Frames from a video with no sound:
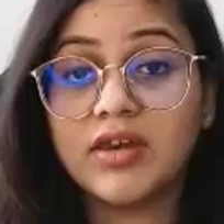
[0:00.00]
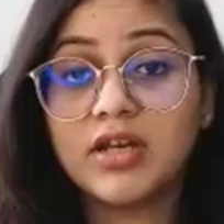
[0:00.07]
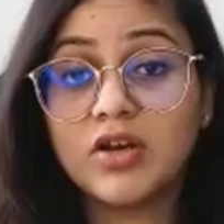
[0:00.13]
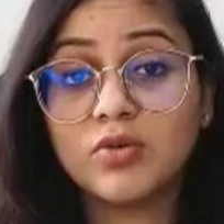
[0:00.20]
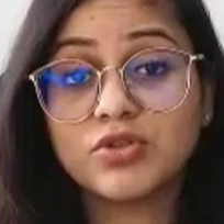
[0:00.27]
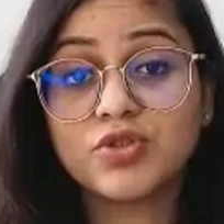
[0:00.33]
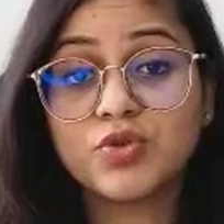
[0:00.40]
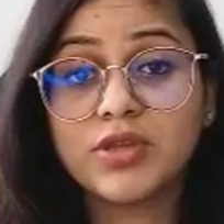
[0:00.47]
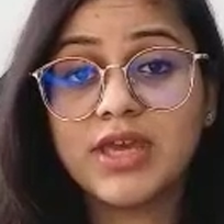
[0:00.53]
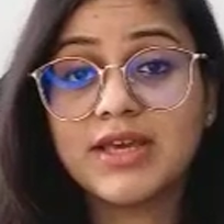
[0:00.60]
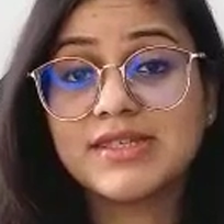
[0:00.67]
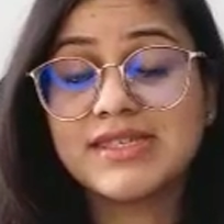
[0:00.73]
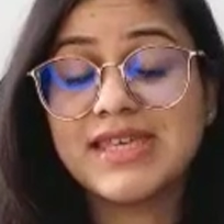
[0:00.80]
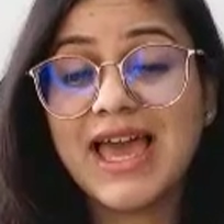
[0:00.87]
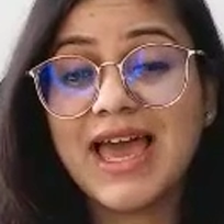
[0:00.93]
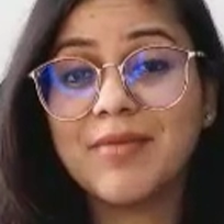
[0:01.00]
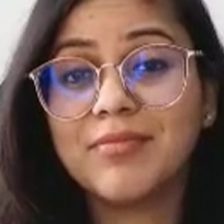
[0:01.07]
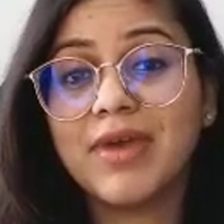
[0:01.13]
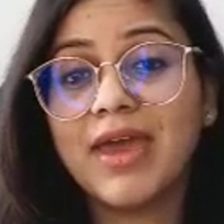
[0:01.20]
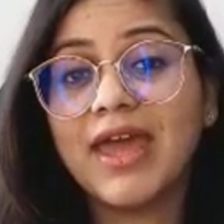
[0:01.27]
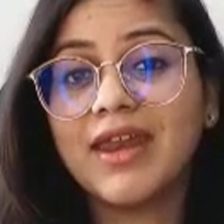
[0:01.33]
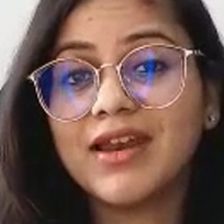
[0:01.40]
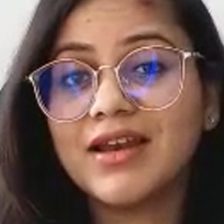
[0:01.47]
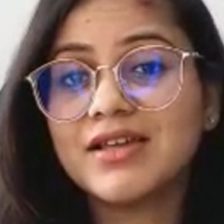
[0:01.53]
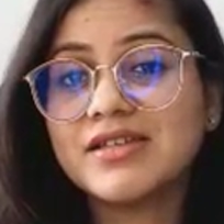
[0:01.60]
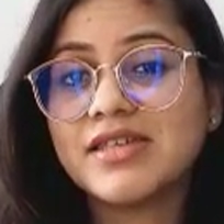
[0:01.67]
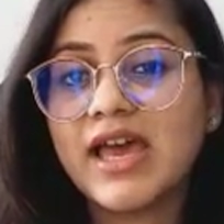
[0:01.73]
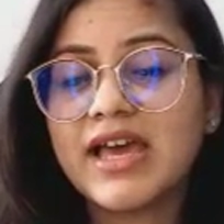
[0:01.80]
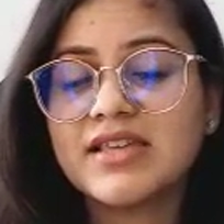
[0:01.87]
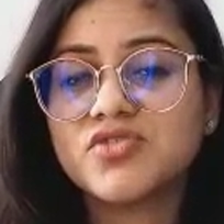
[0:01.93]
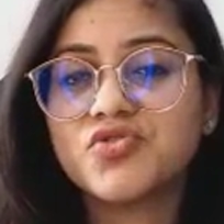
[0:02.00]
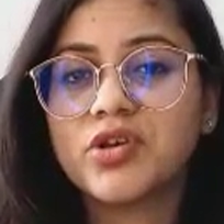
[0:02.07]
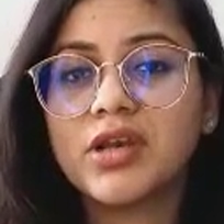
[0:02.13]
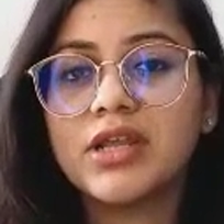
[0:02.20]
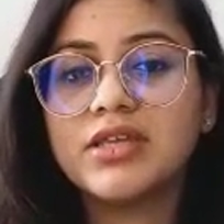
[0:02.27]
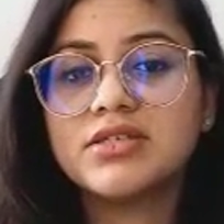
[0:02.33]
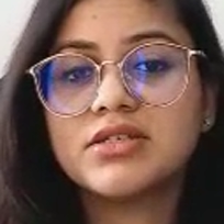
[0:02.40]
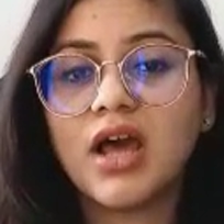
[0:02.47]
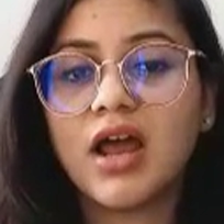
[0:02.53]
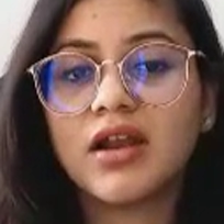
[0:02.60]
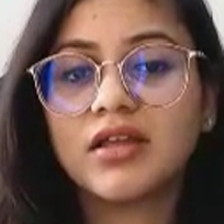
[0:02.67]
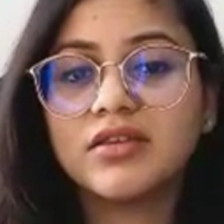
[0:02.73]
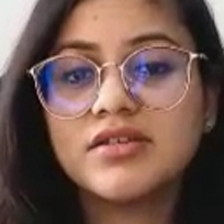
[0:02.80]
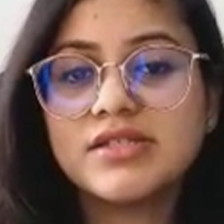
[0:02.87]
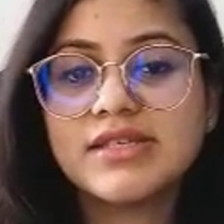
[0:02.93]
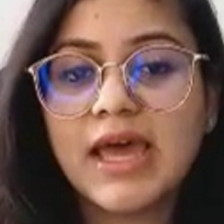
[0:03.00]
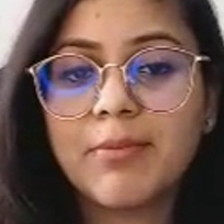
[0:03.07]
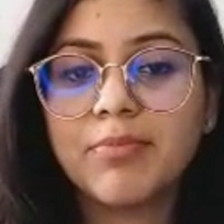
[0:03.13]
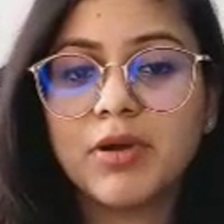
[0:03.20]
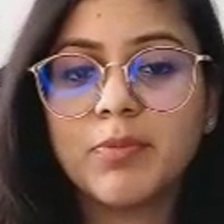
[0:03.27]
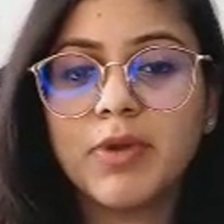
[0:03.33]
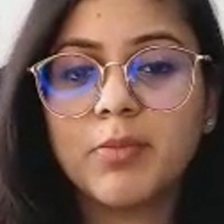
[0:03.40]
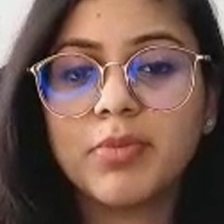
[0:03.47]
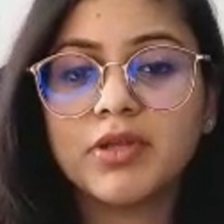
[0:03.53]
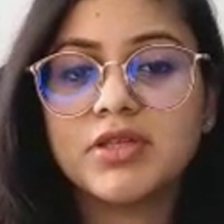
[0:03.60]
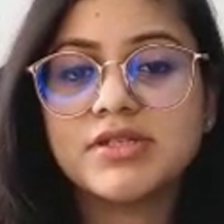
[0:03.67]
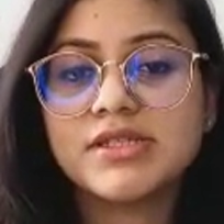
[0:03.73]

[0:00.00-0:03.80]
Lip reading: Very close to the exam, NLS has released another sample paper.